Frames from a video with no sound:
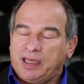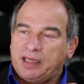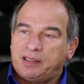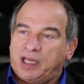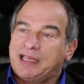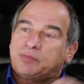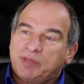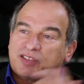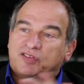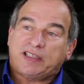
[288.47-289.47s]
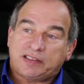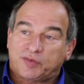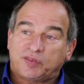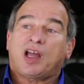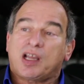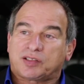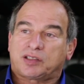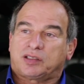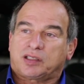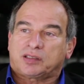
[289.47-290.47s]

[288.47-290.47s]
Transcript: in administrative tasks.